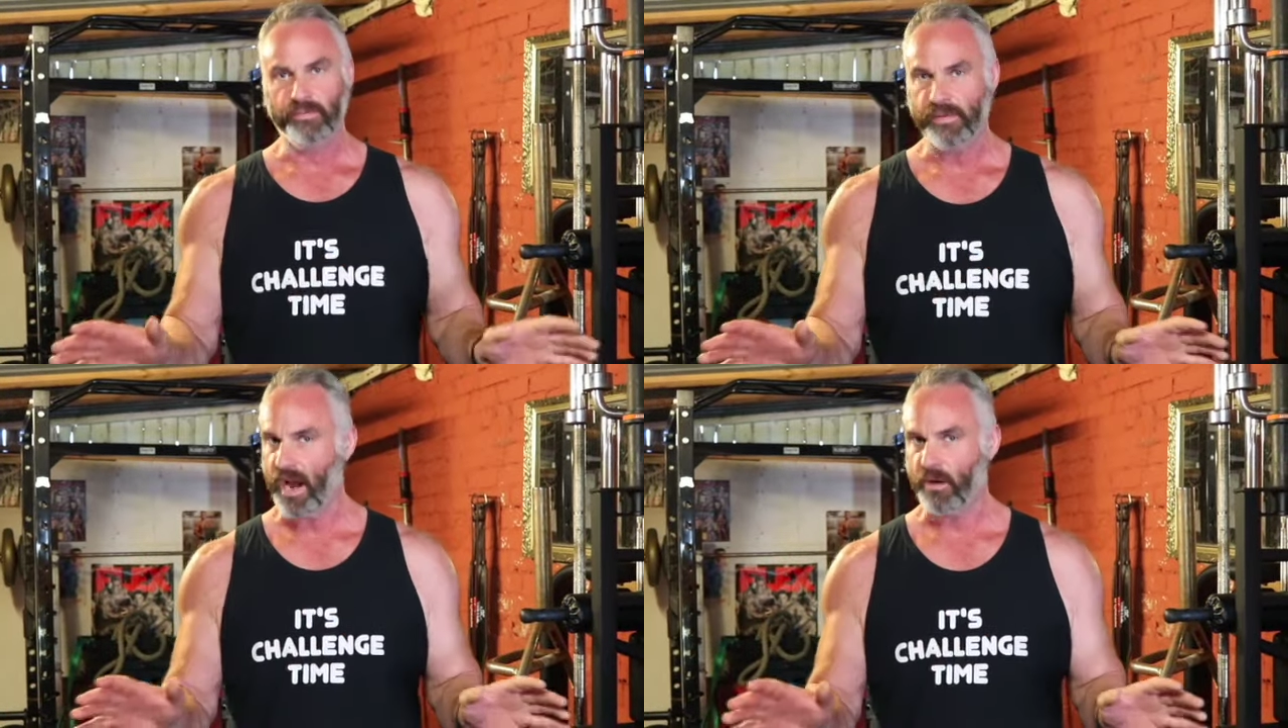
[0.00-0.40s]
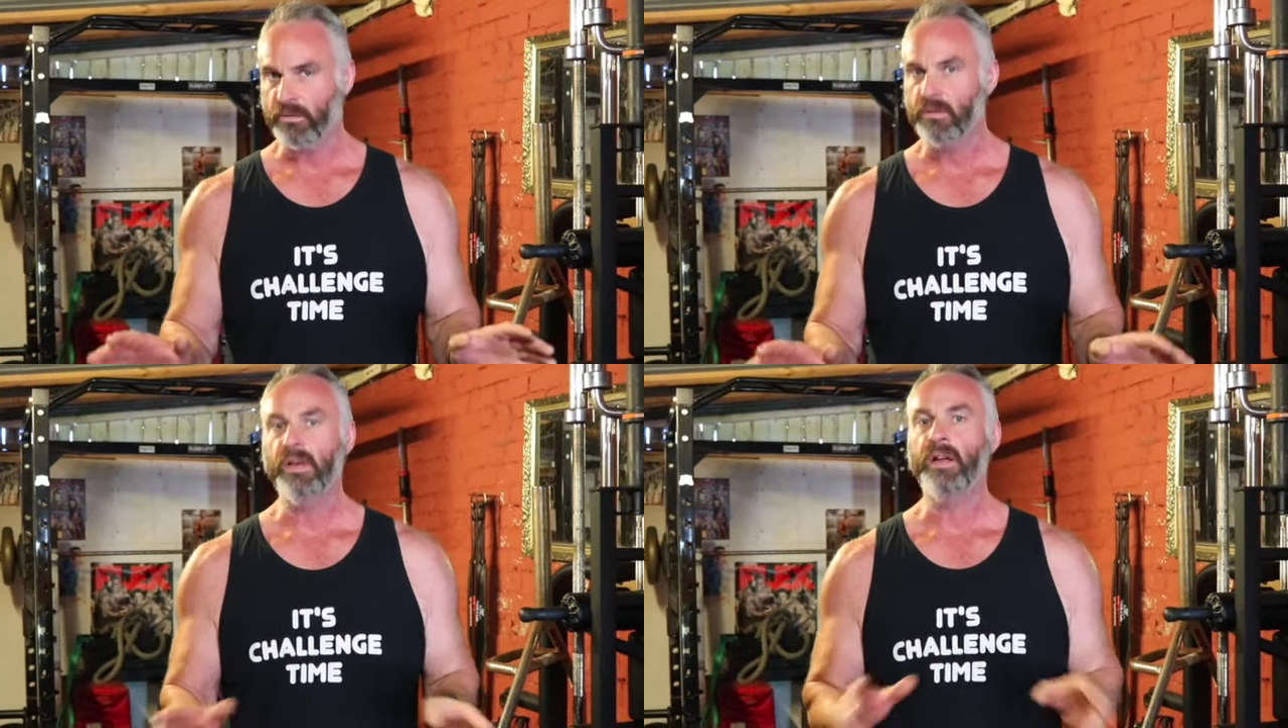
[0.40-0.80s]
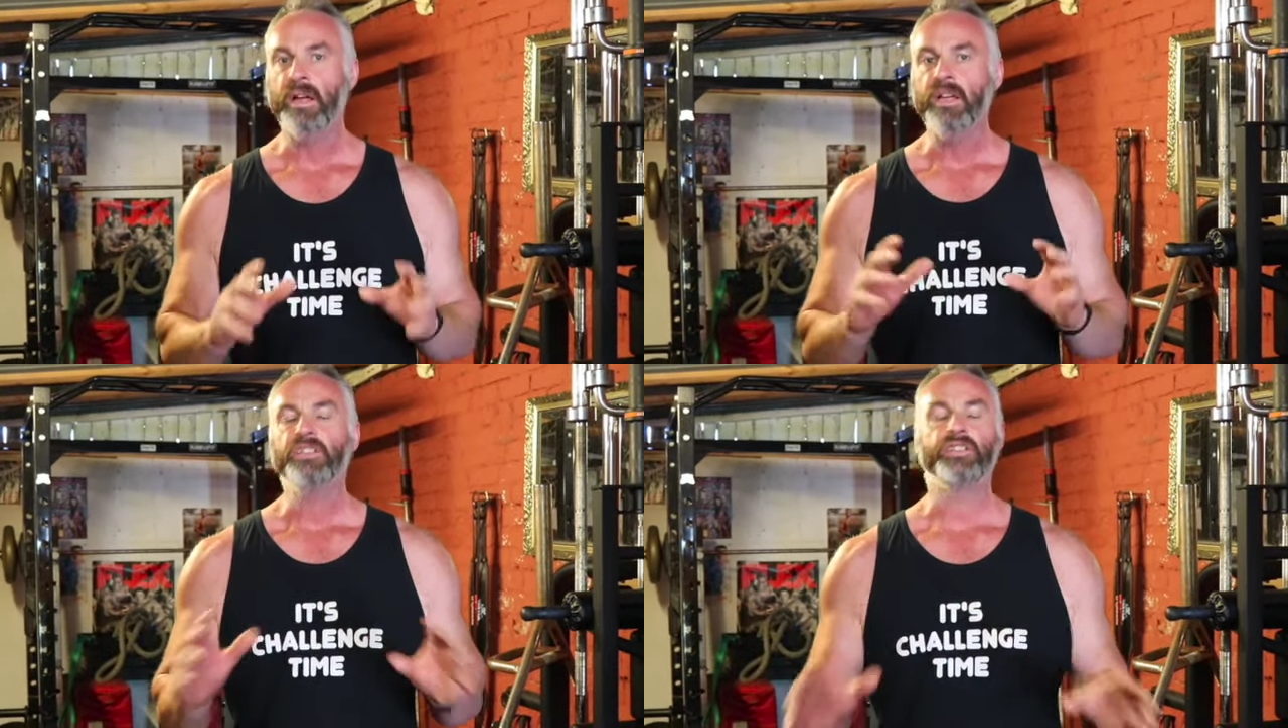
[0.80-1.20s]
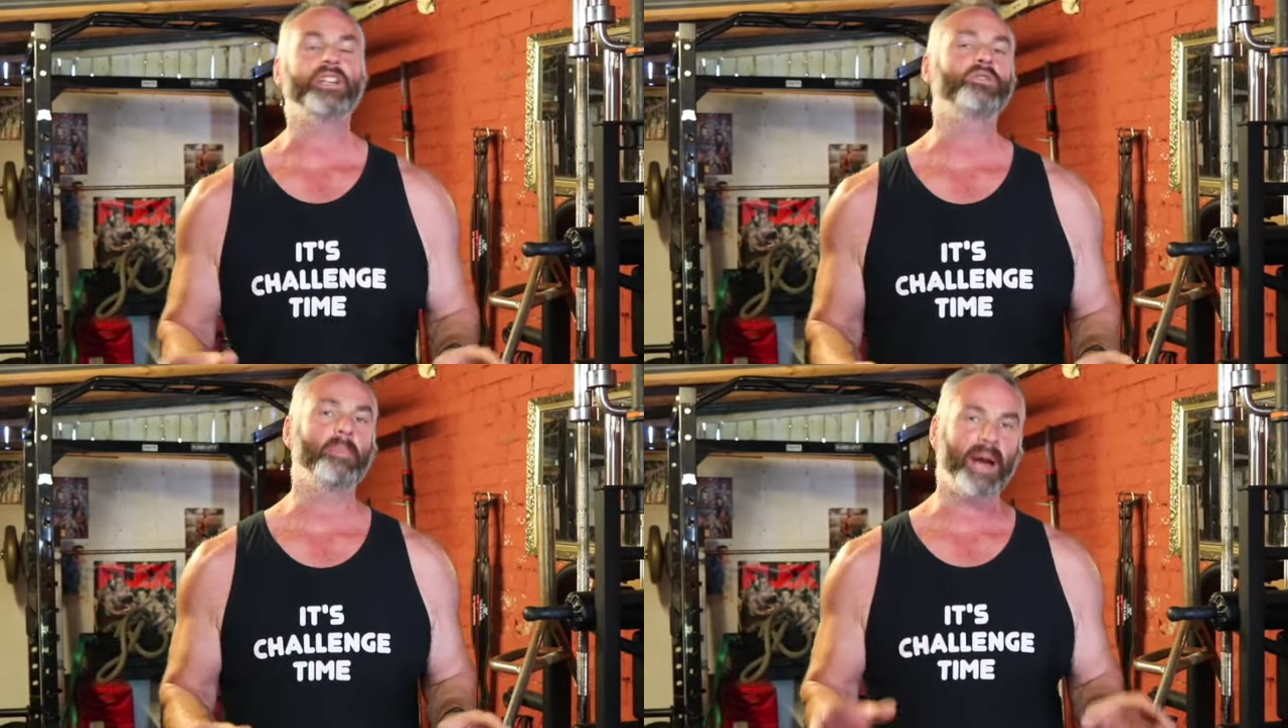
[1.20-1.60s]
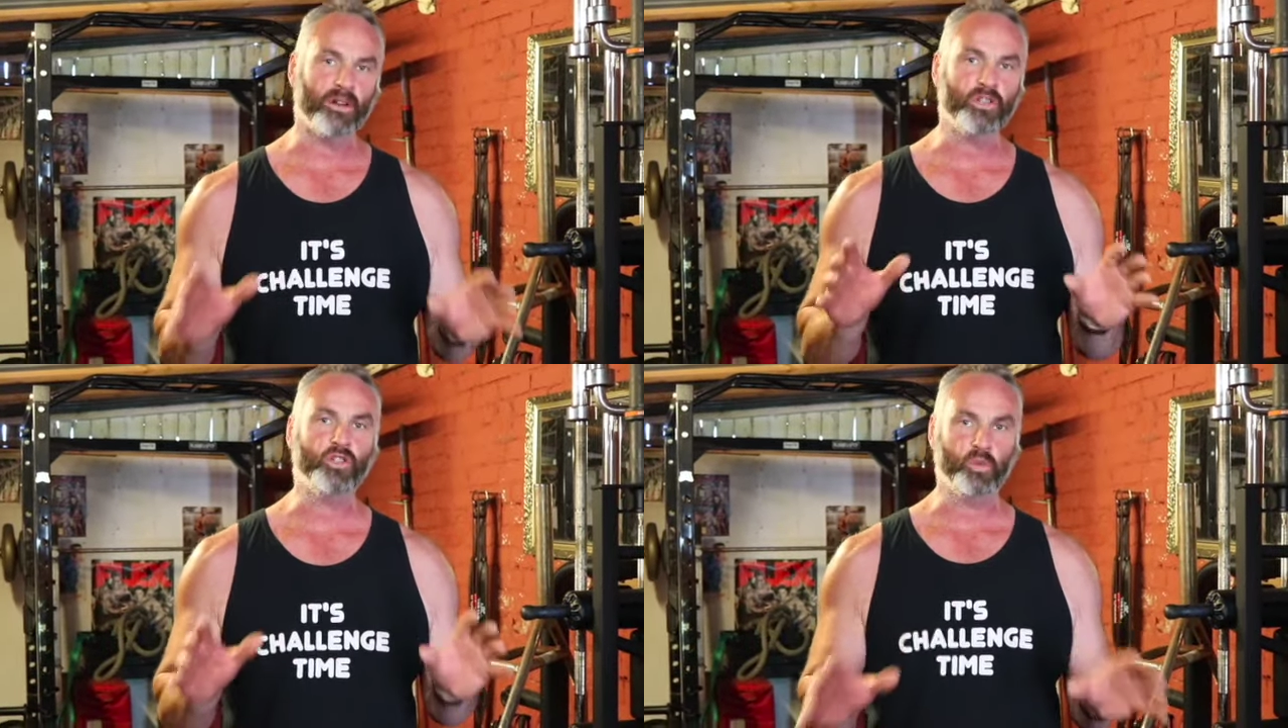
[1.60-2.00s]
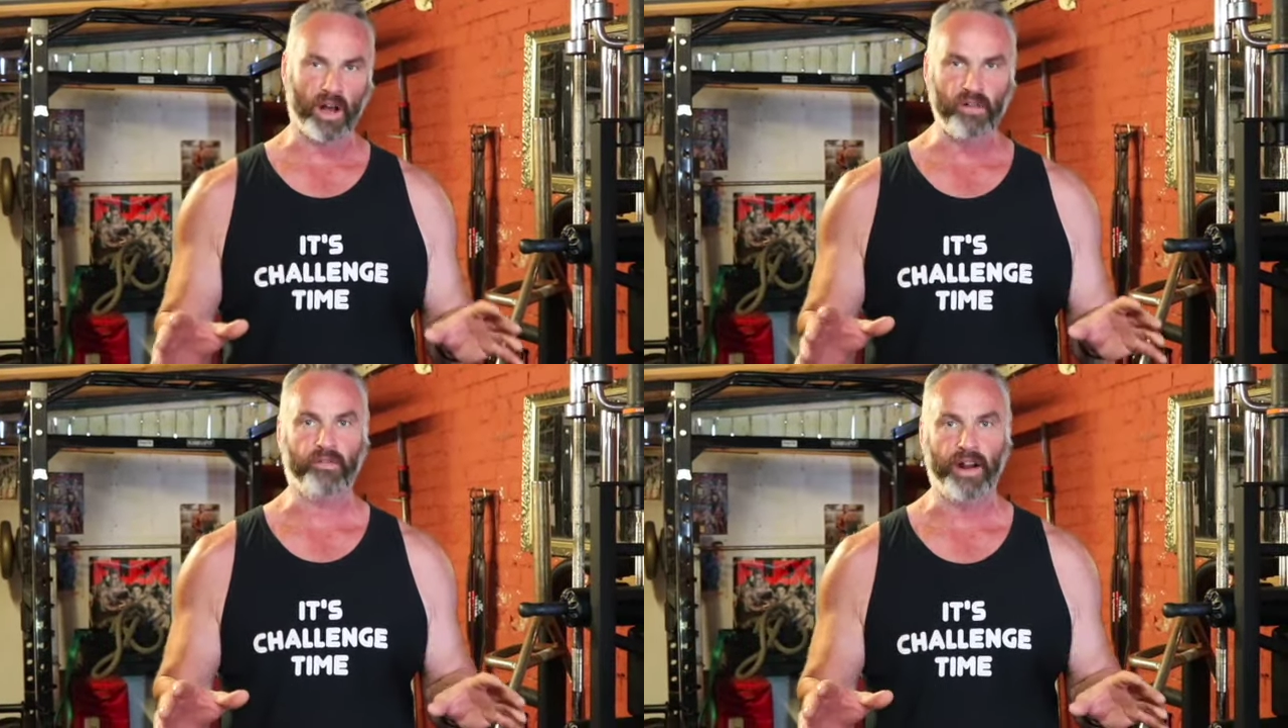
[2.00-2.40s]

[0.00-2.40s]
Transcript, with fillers: No. Stick to about 12